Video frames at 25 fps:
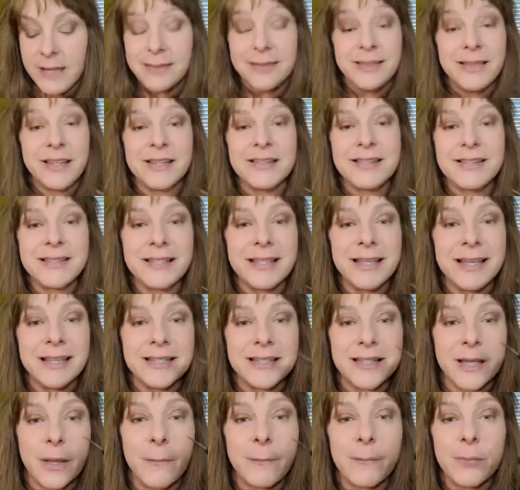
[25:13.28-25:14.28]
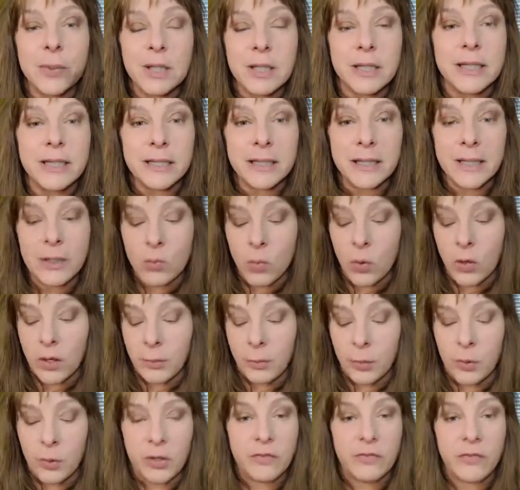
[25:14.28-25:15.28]
This is completely
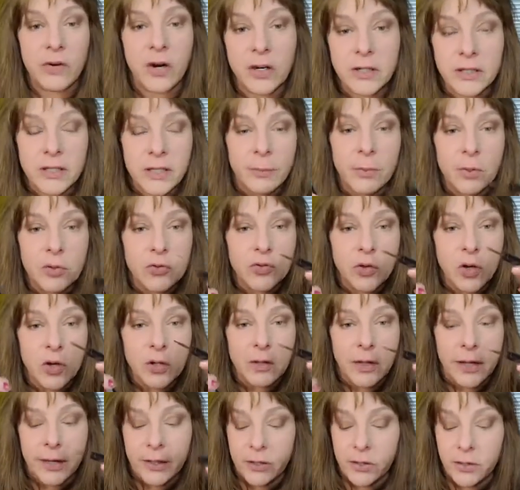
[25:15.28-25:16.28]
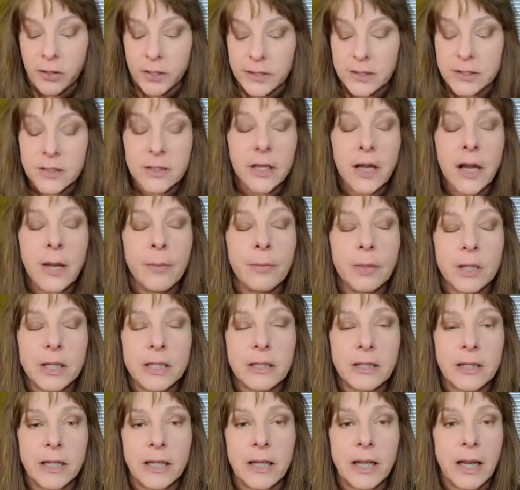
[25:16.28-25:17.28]
waterproof. Our Dip and Draw liner is
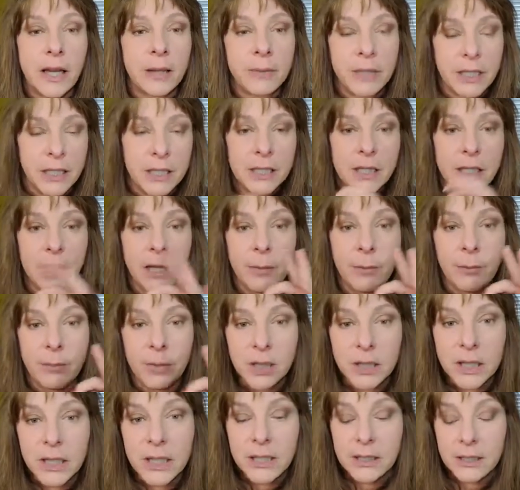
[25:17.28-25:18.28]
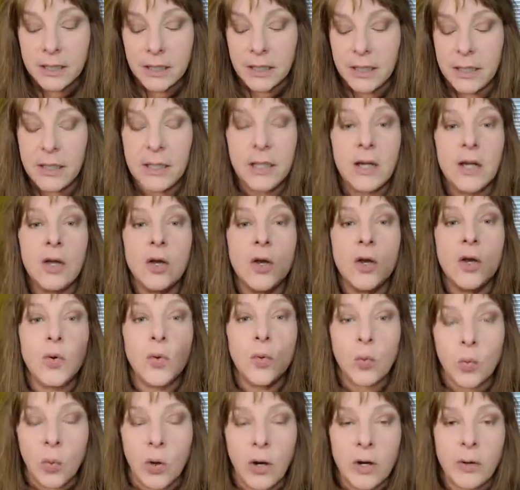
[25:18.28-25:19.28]
completely, I mean completely
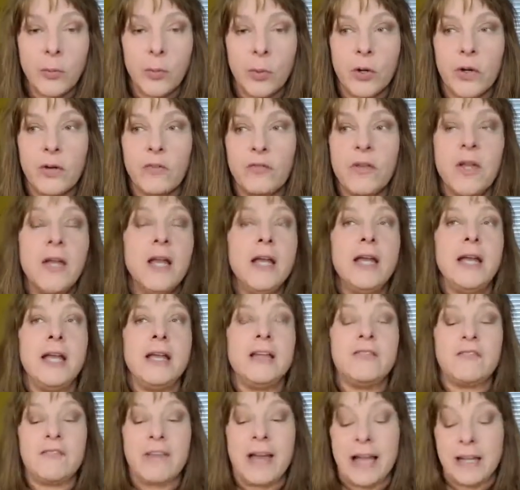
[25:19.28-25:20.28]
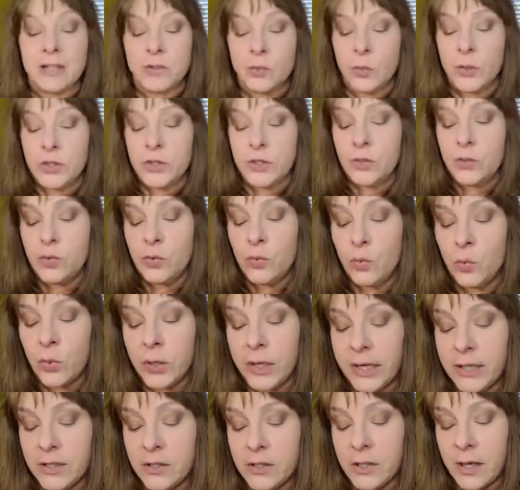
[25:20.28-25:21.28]
waterproof. In fact, when
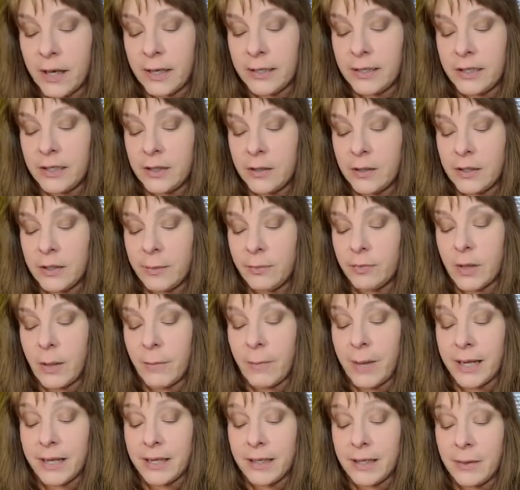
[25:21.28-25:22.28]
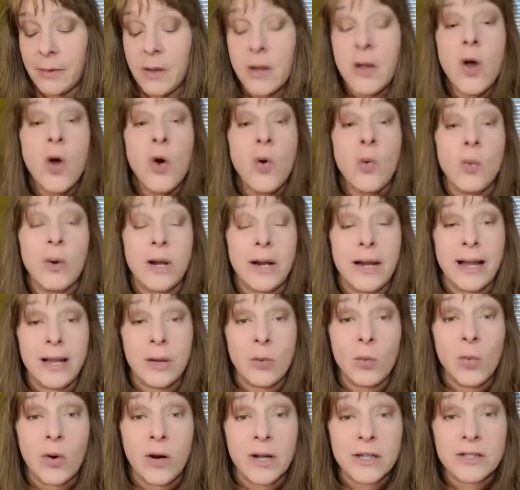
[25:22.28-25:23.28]
I need to dip that back in. When I
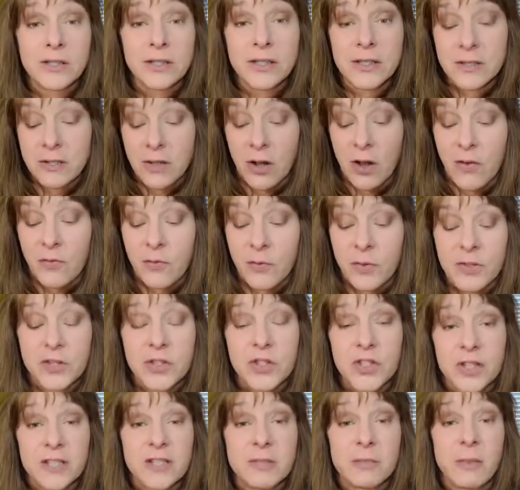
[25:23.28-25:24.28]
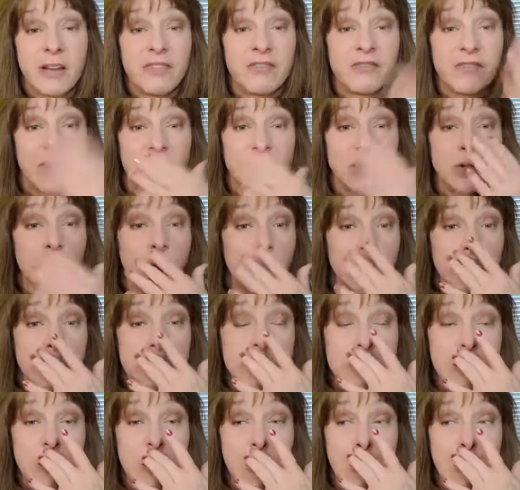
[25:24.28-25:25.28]
wash this off with just my facial
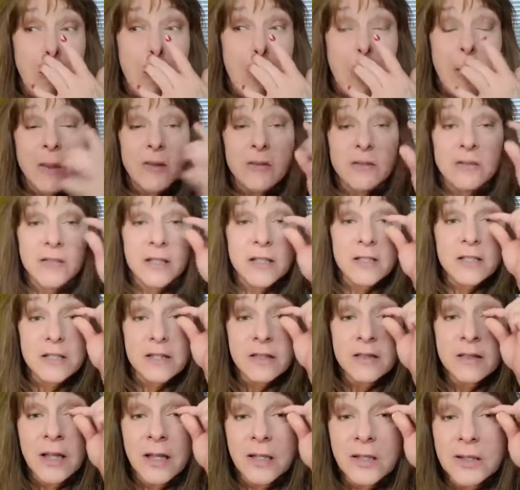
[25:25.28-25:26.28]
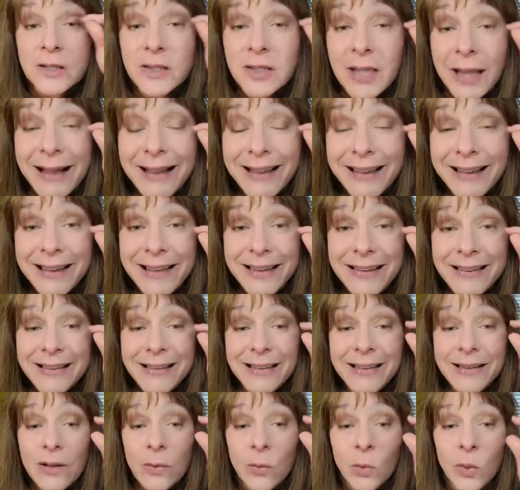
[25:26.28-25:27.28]
cleanser, the
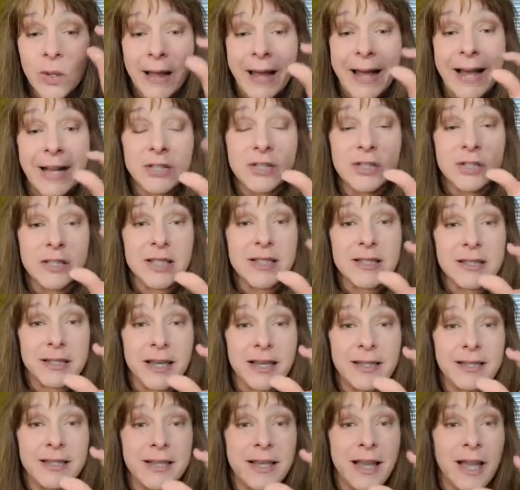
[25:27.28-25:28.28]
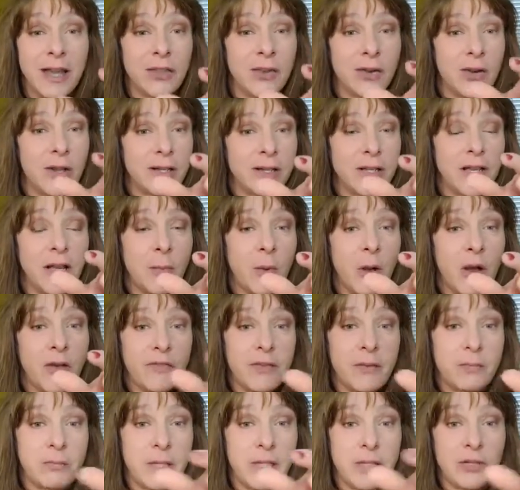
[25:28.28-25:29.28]
line will actually stay together and come
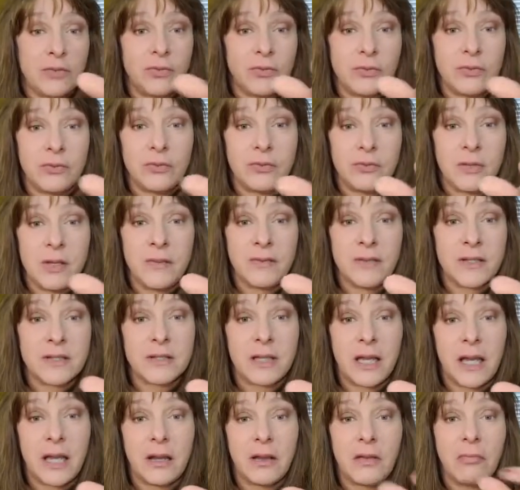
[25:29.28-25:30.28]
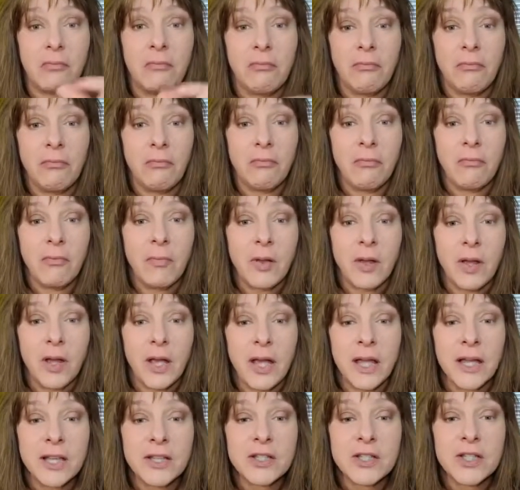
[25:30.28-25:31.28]
off and be in the sink.
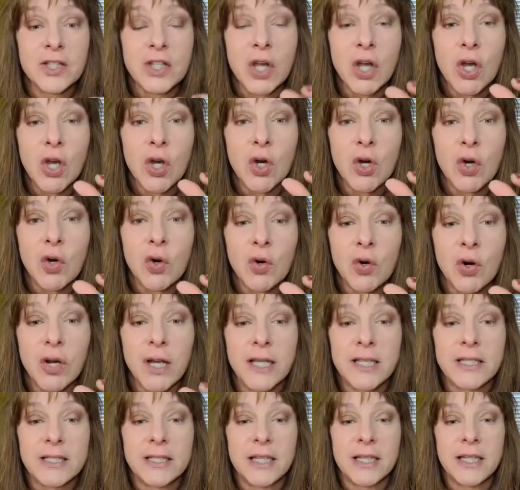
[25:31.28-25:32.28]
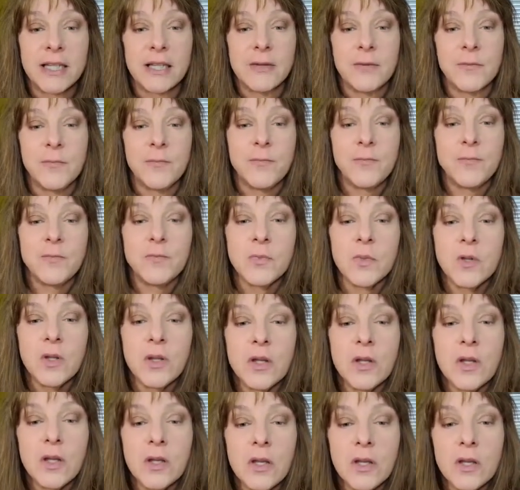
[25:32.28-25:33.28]
It's crazy.
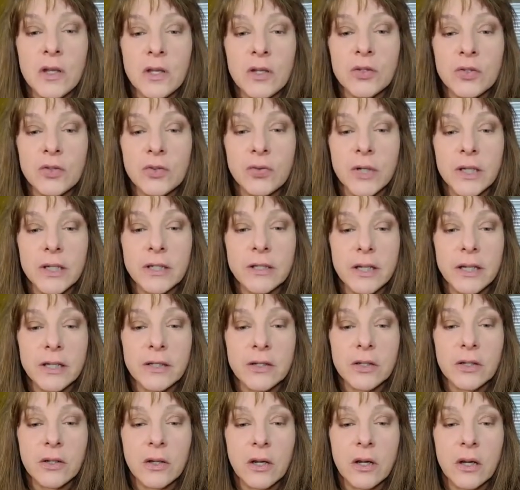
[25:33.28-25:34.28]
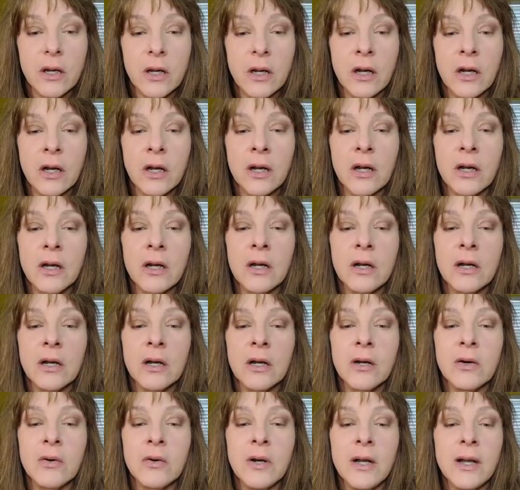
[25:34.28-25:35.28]
Enjoying day 2.
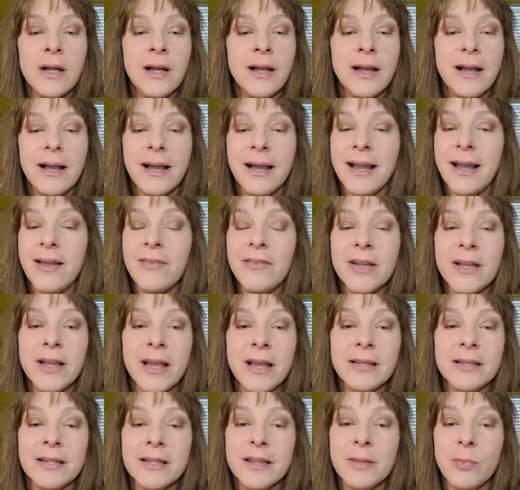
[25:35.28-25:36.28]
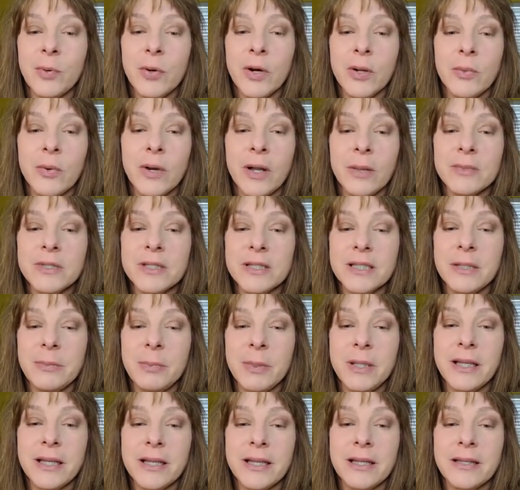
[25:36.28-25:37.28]
Oh, I haven't gotten to the point where I'm
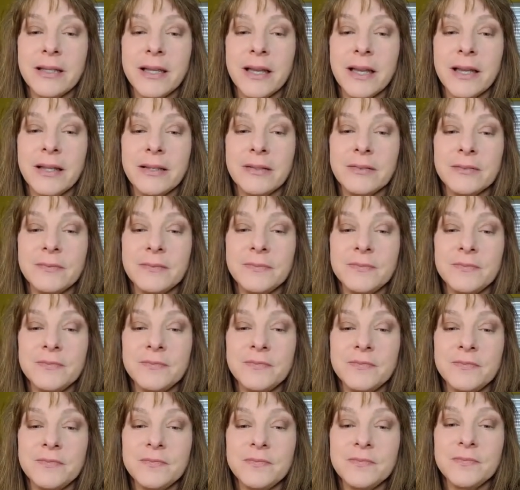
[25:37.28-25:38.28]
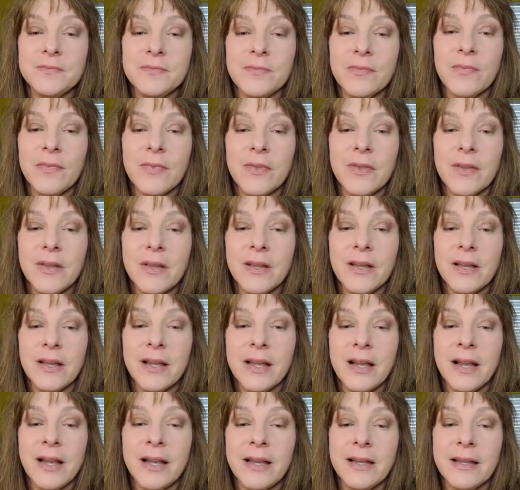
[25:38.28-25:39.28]
sleeping in yet.
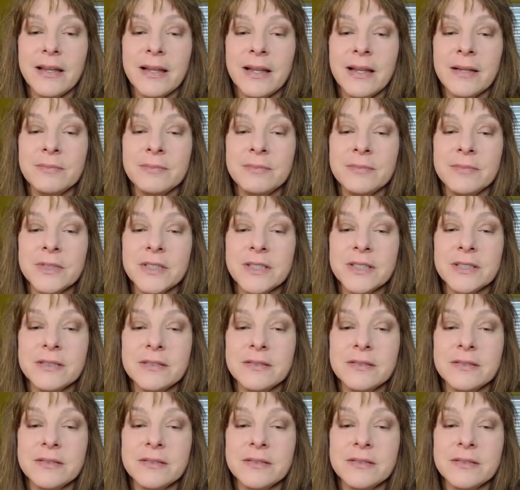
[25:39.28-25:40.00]
I'm